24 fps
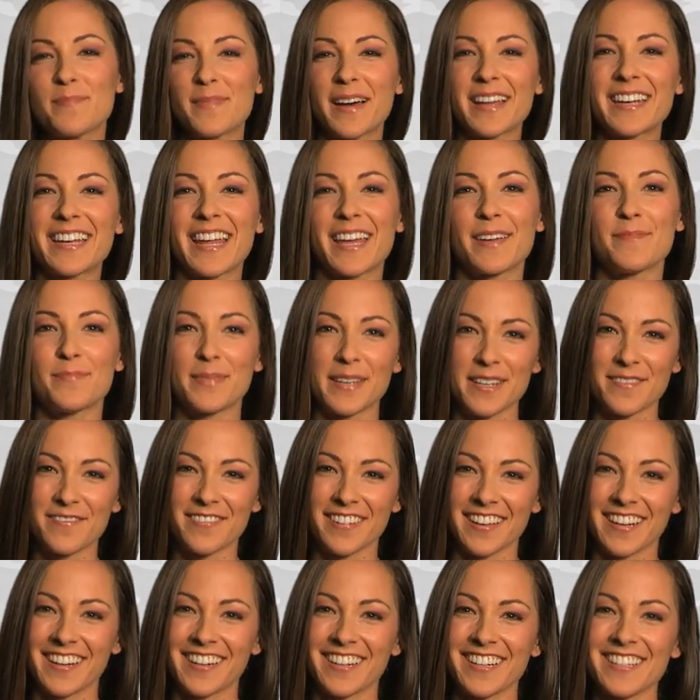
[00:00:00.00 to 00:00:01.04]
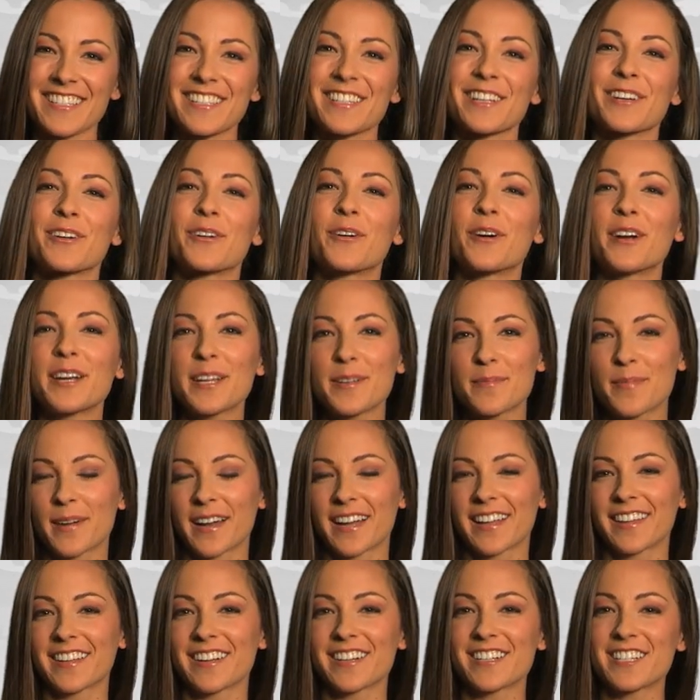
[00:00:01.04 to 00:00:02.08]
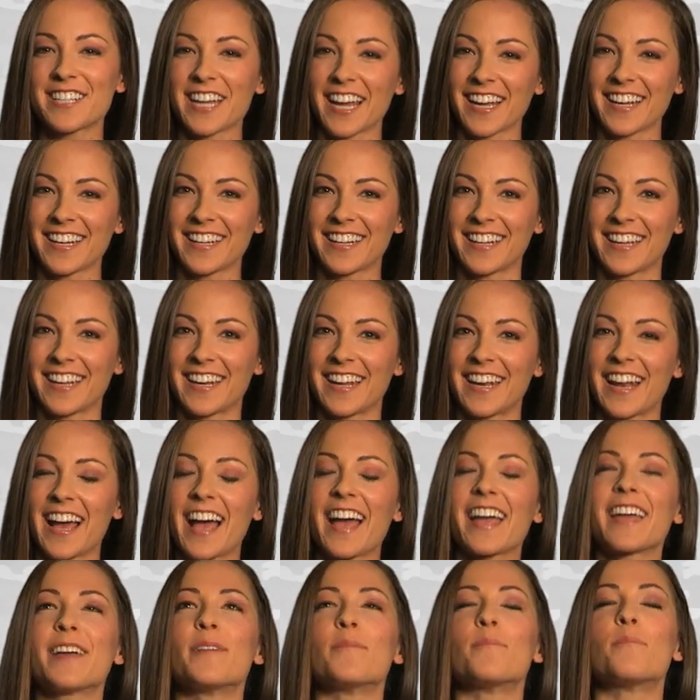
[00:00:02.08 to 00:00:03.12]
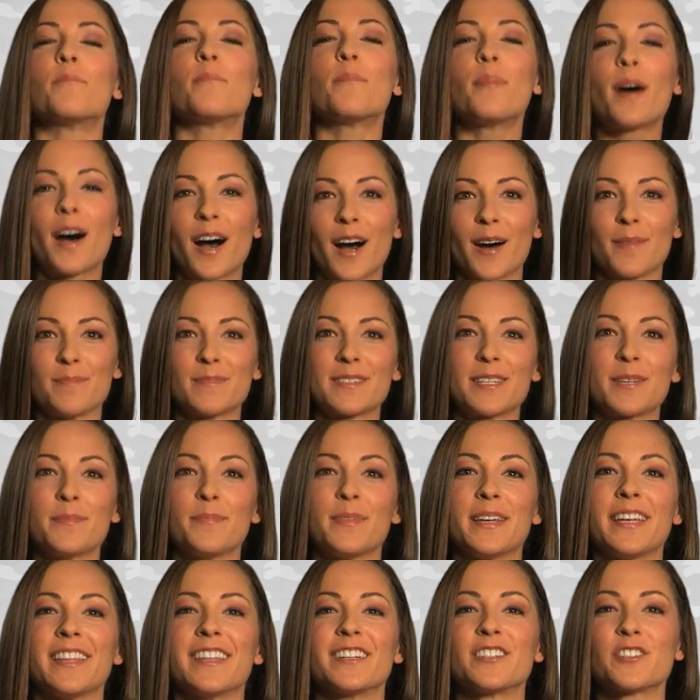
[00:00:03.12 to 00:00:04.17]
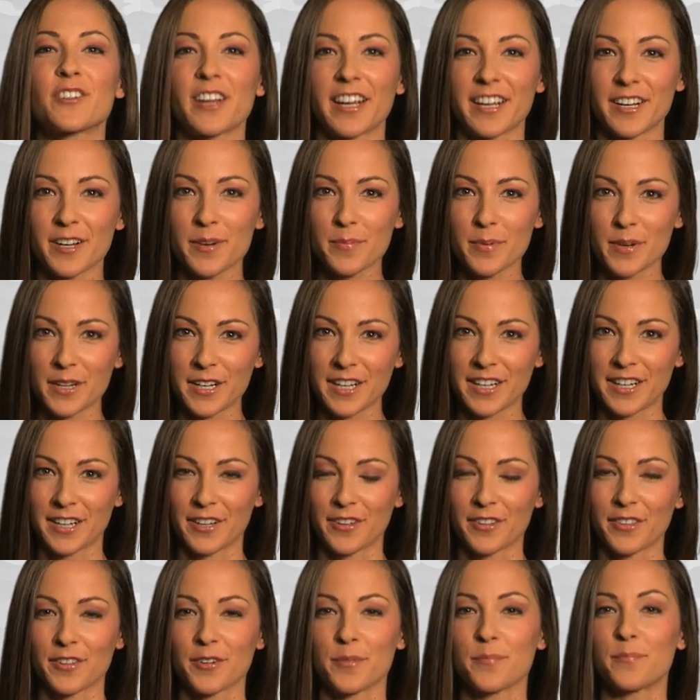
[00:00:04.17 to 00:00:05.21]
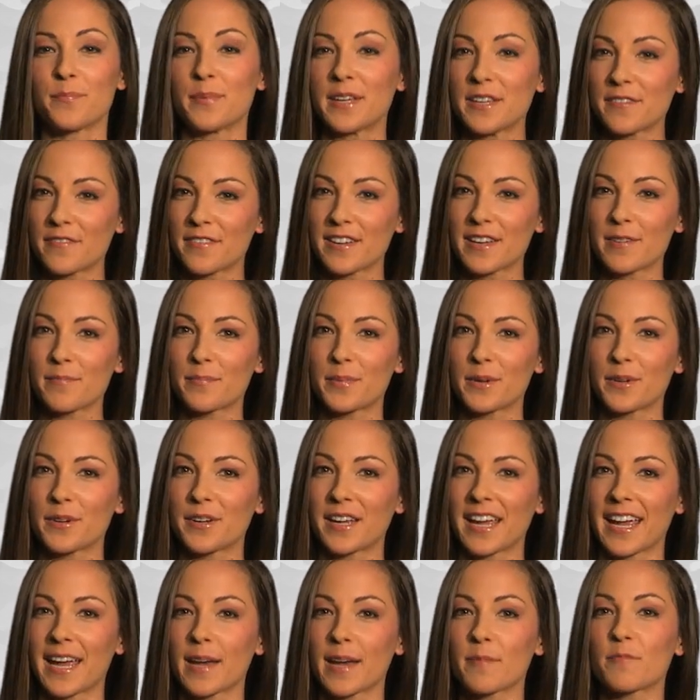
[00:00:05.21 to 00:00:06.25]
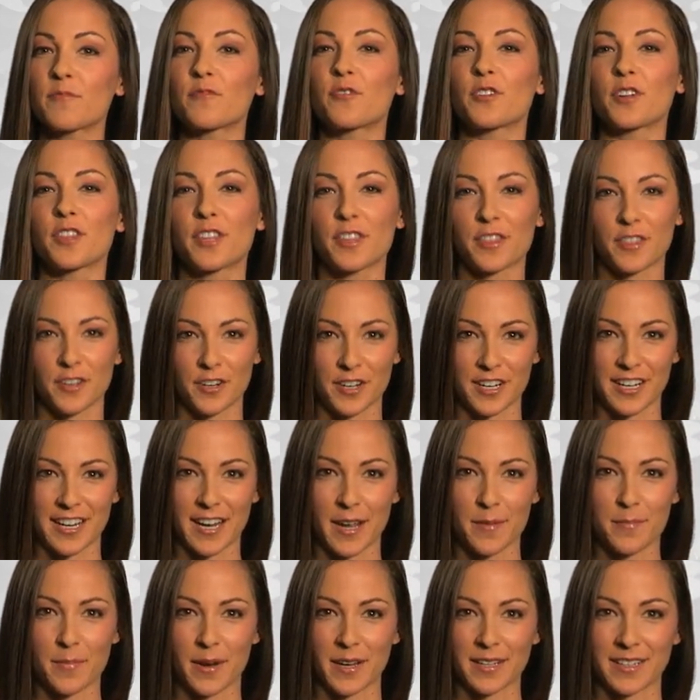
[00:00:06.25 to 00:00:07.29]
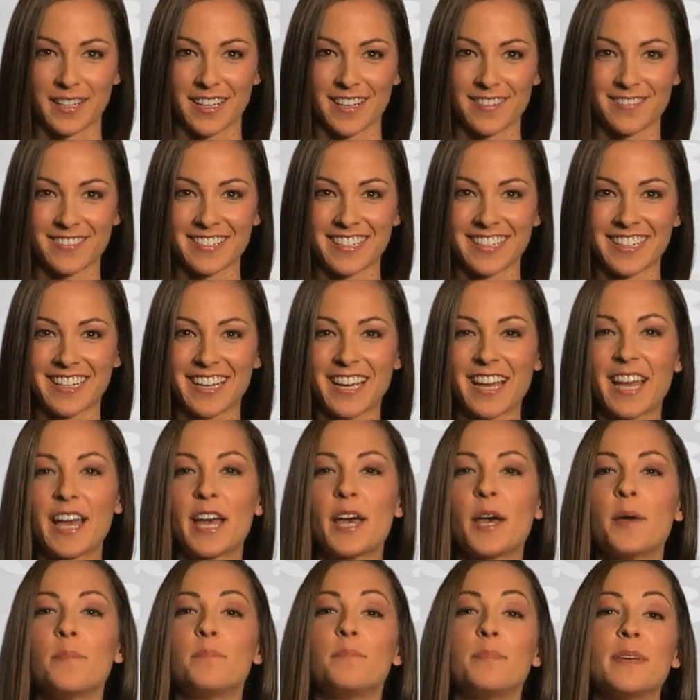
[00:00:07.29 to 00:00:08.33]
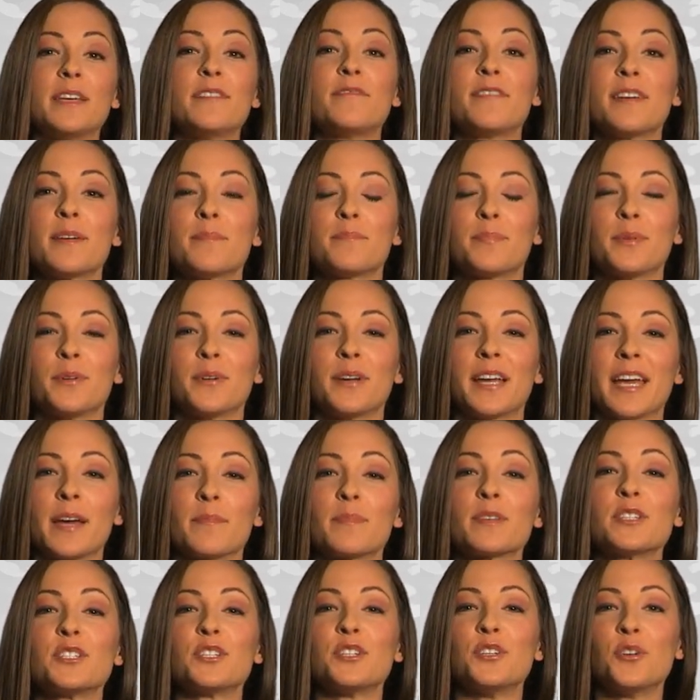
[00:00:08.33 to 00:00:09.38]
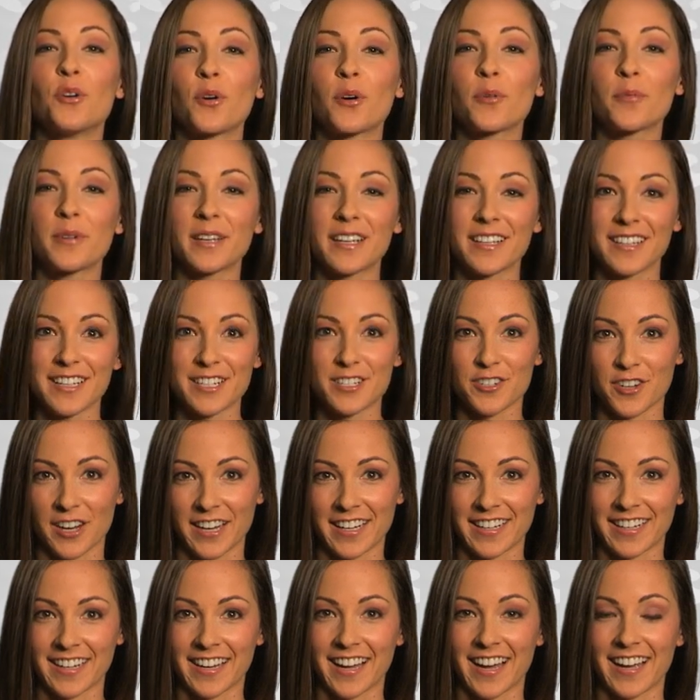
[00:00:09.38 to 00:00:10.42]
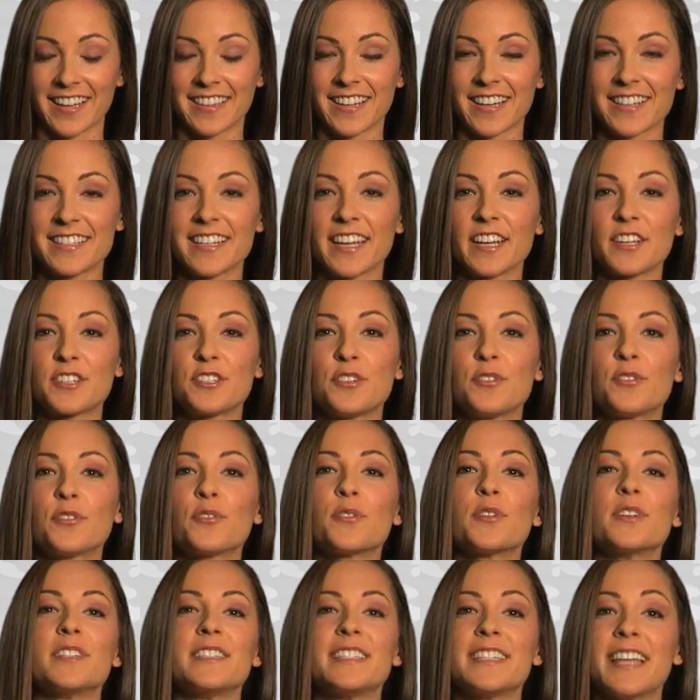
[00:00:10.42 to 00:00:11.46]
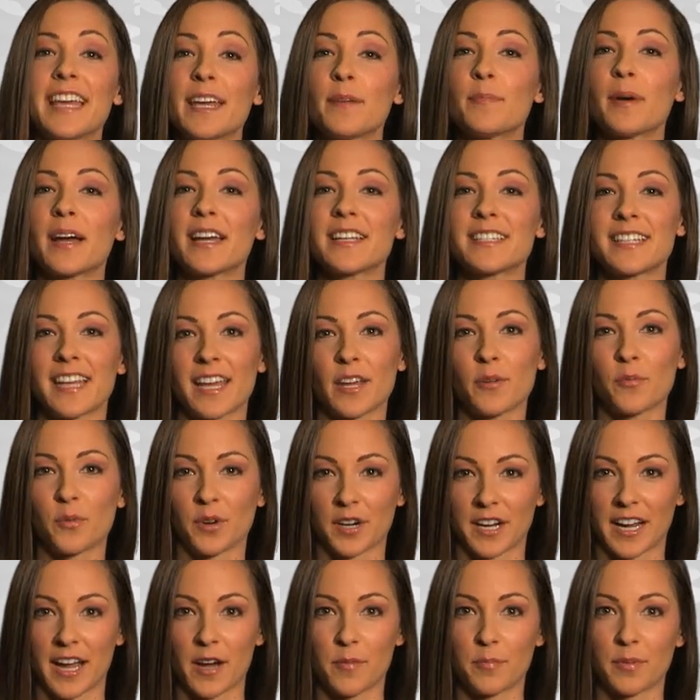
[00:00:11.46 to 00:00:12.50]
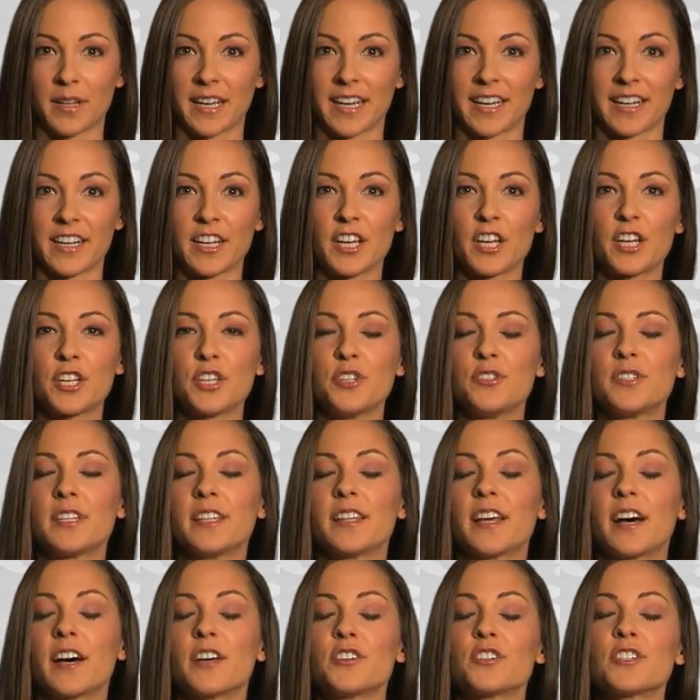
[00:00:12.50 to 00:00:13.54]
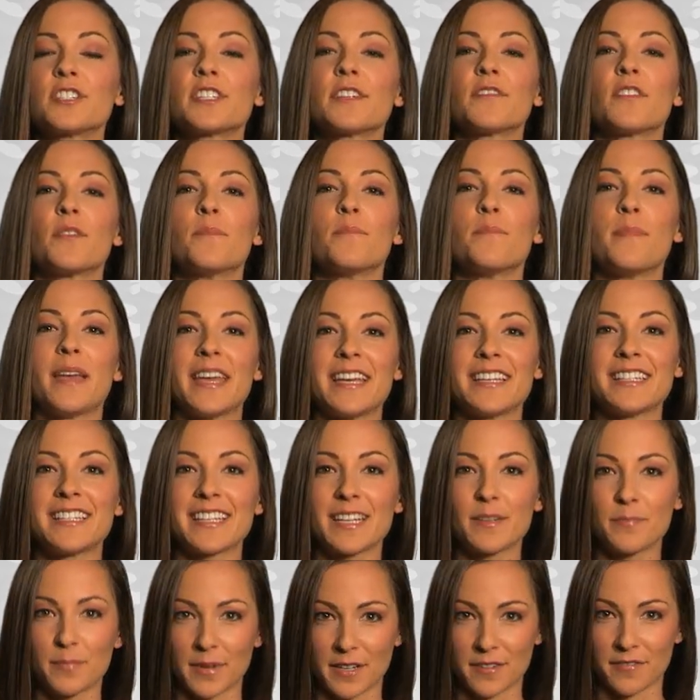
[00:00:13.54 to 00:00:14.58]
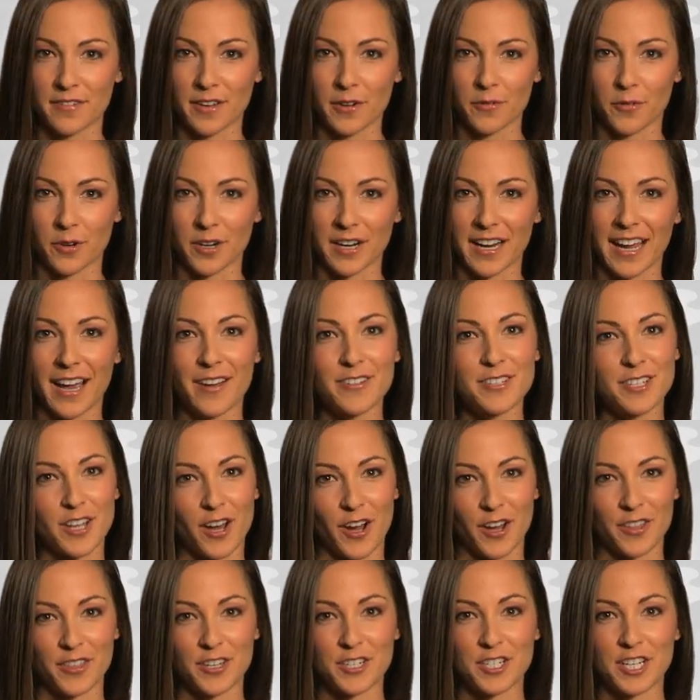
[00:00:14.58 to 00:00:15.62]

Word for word: Monday, B-Fitters! Courtney Prather checking in, and I am pumped to be the trainer putting you through BeFiT Bootcamp for the 30-day butt lift. BeFiT Bootcamp is your weekly training guide that takes you through a day-by-day -day workout plan using the hundreds of amazing BeFiT workouts on the